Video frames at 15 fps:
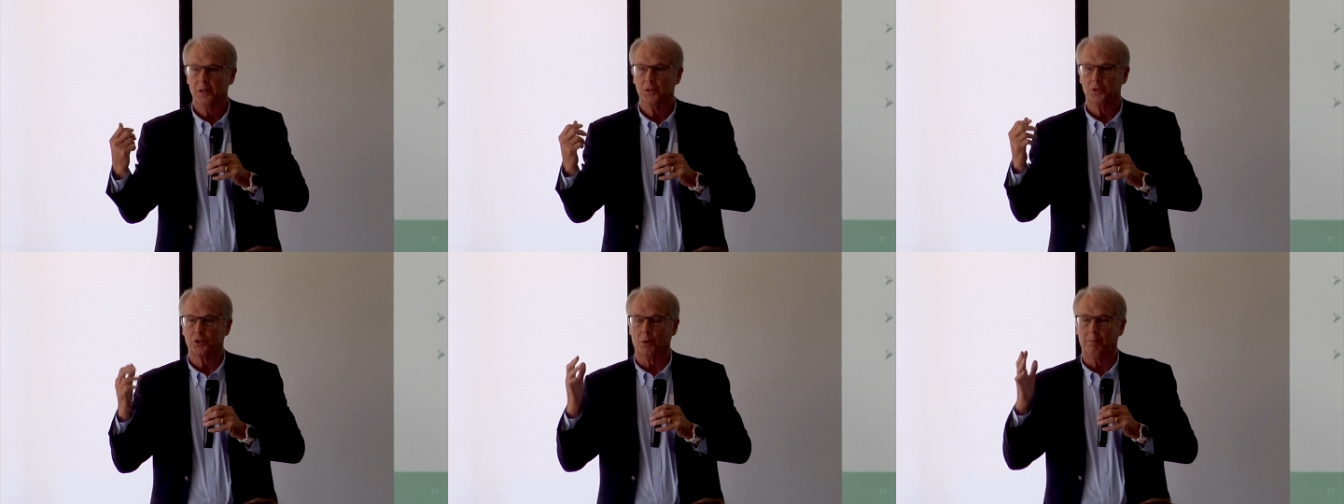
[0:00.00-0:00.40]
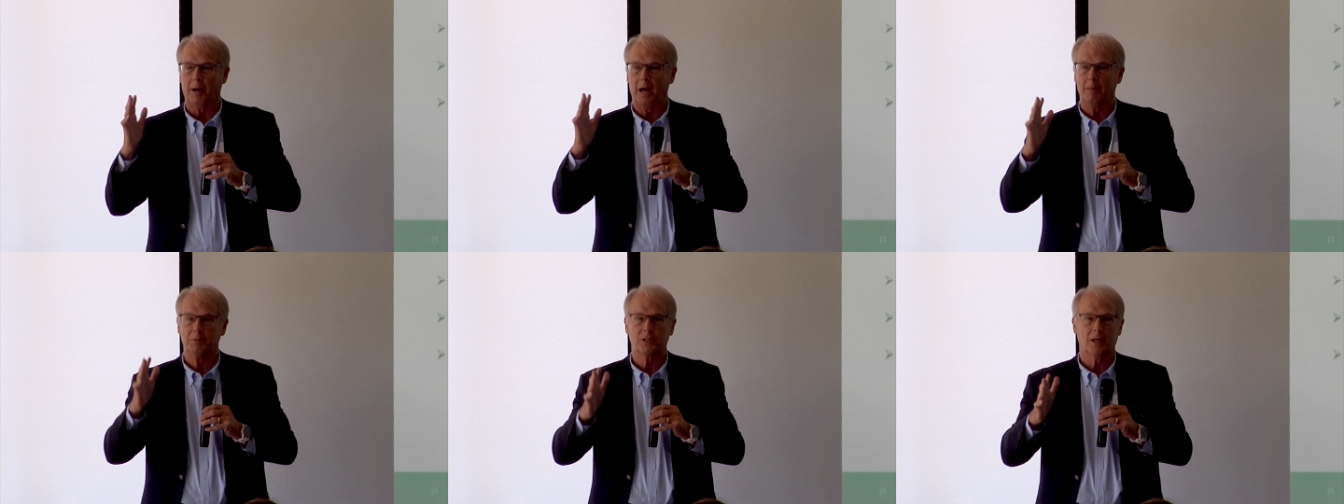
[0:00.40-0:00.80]
So
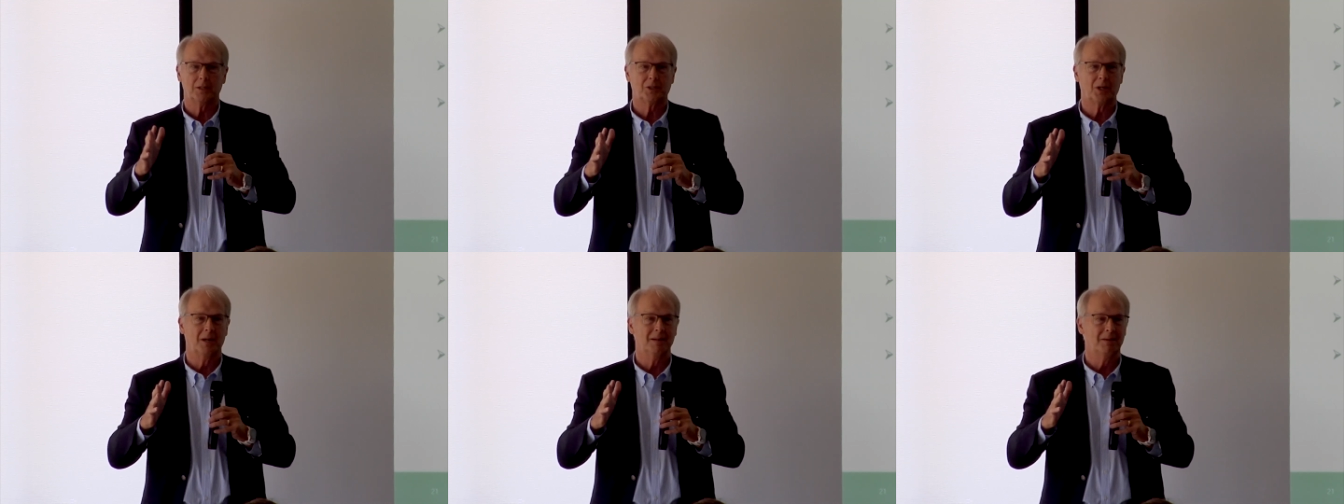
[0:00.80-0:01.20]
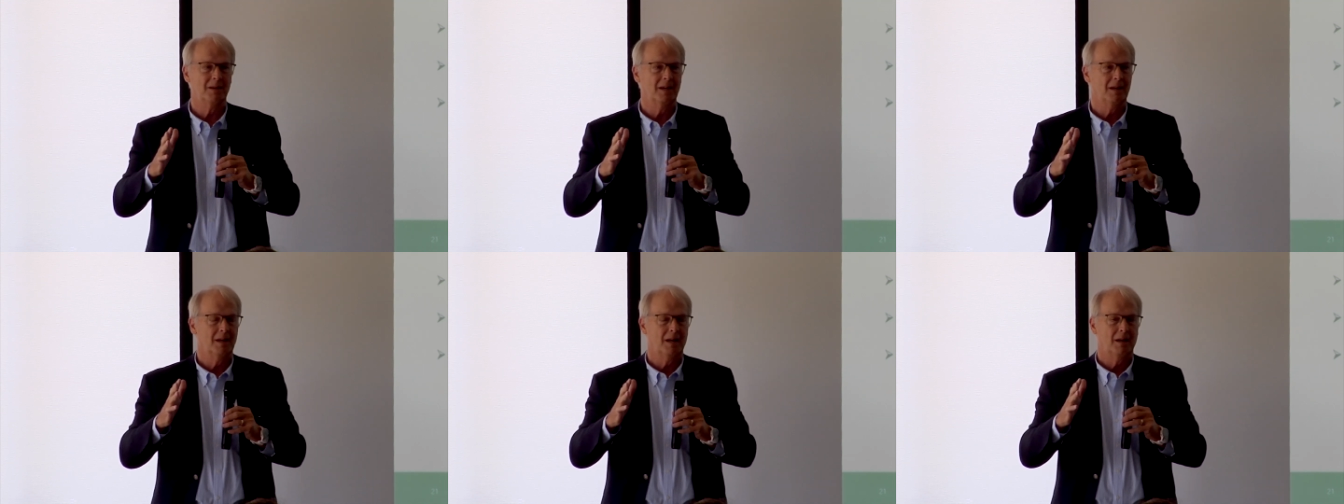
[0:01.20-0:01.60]
Bob says,
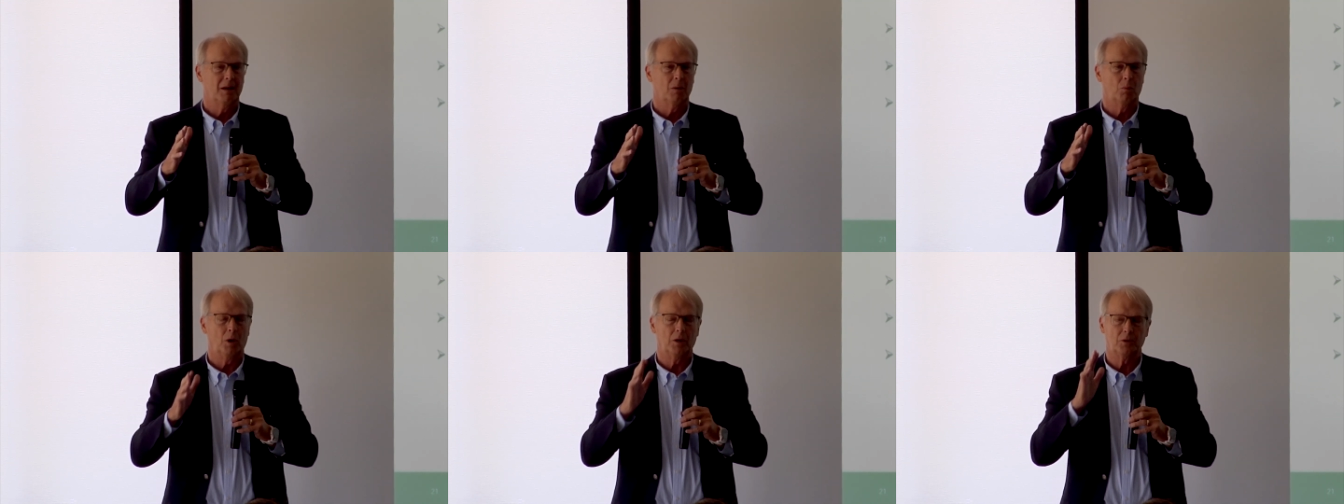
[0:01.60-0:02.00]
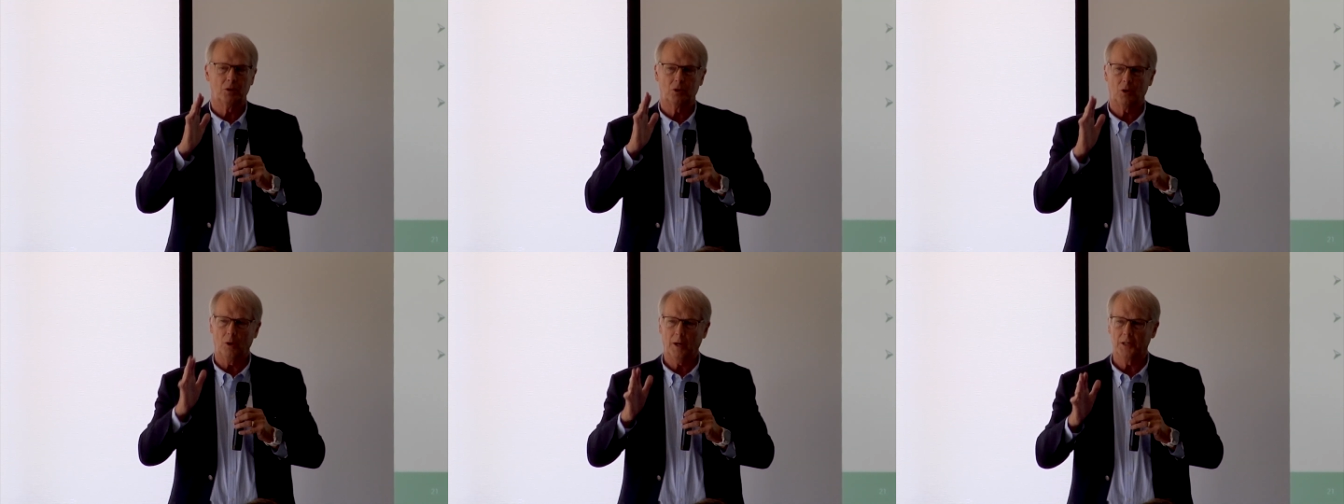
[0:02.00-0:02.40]
well,
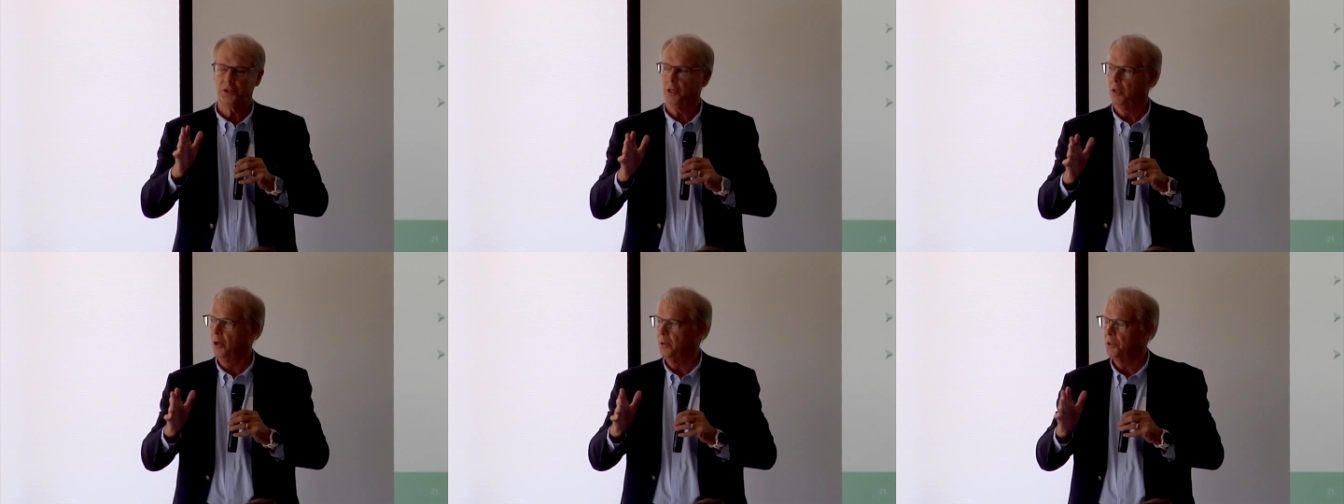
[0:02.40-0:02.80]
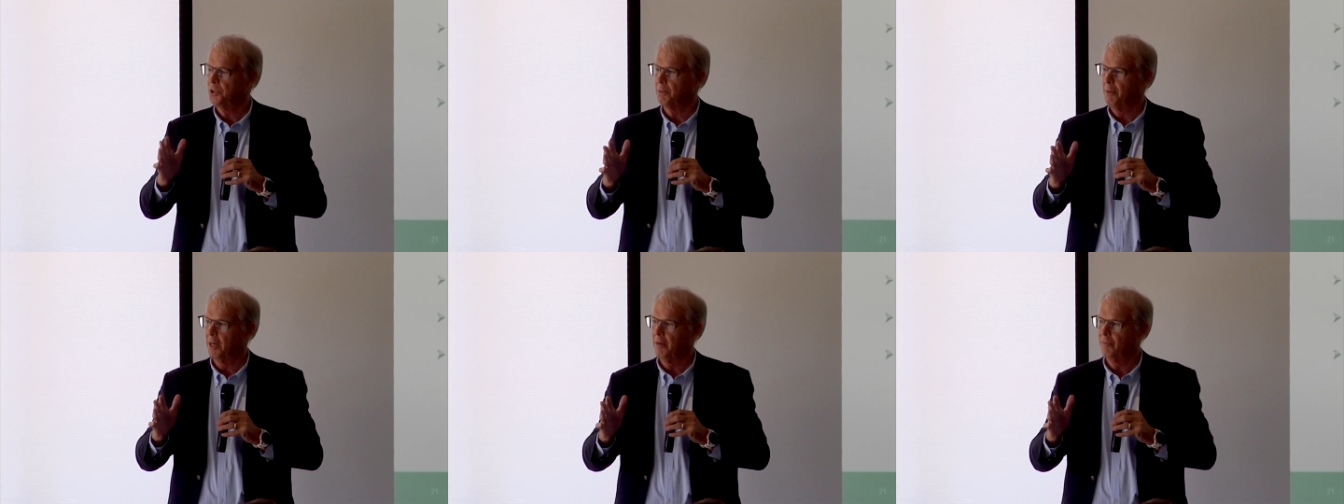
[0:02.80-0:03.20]
don't I still owe you
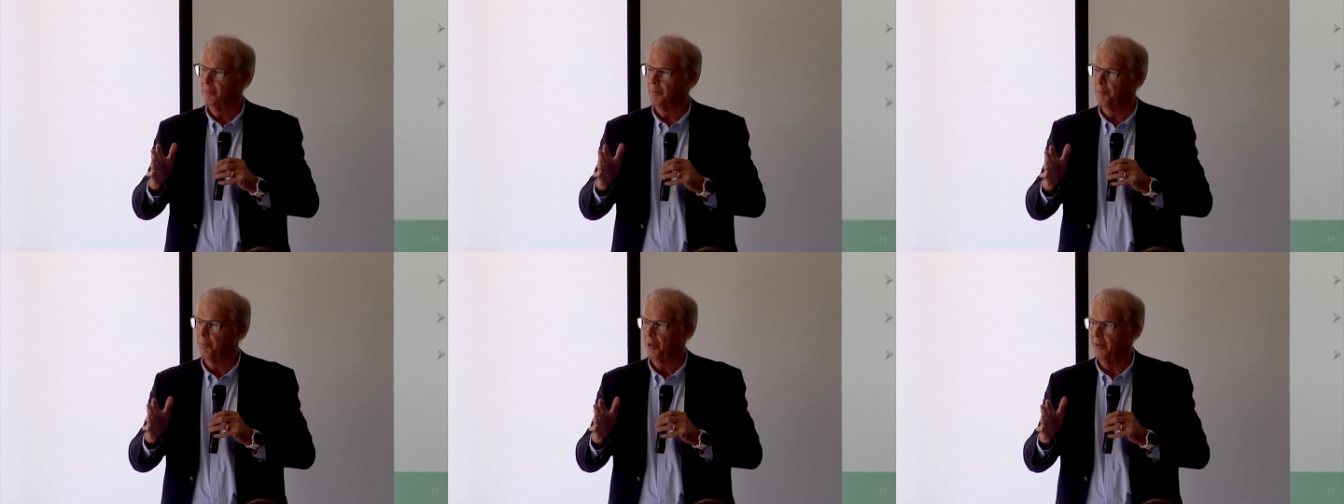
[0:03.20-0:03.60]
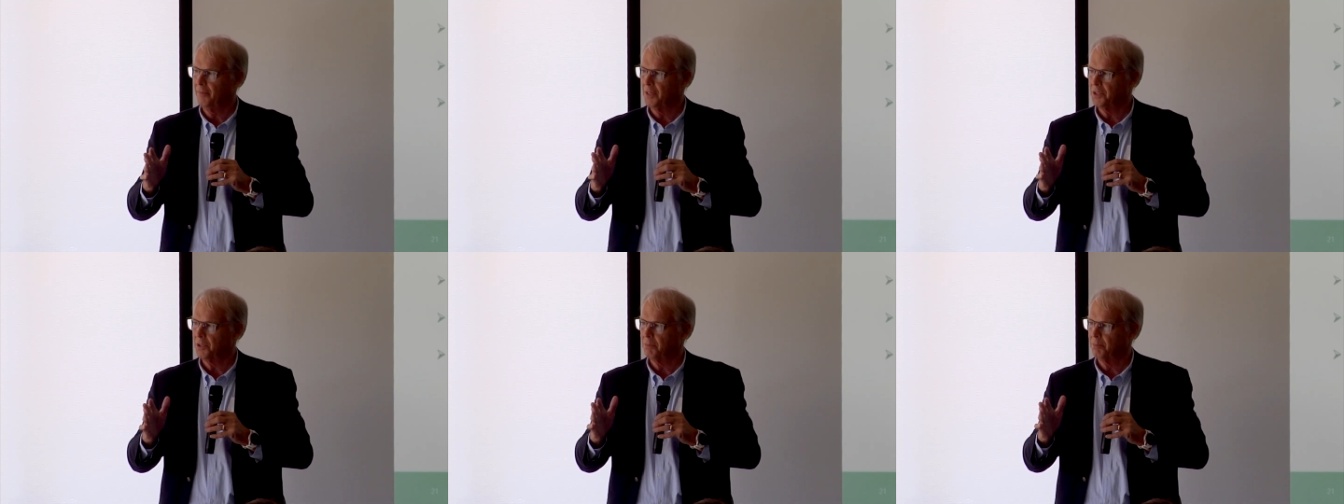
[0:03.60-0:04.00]
some money from a
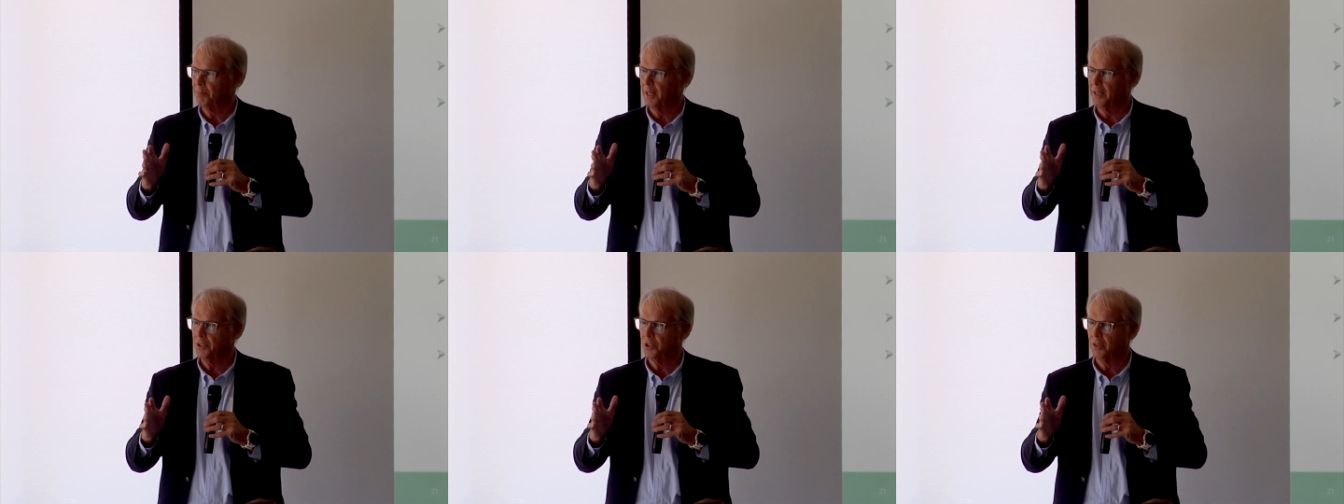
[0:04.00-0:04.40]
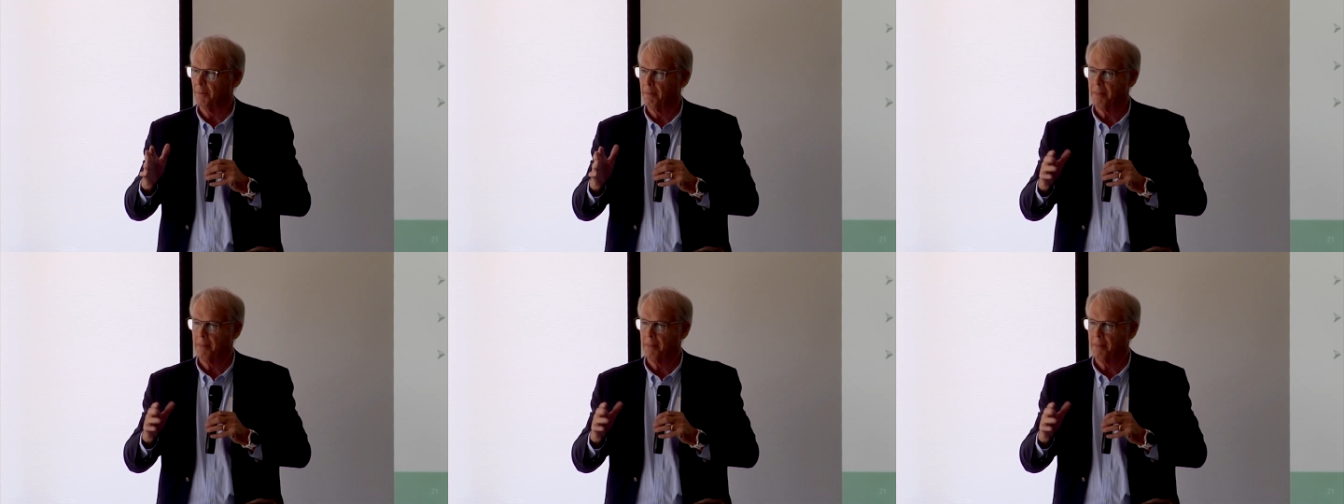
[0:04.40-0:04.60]
previous pledge?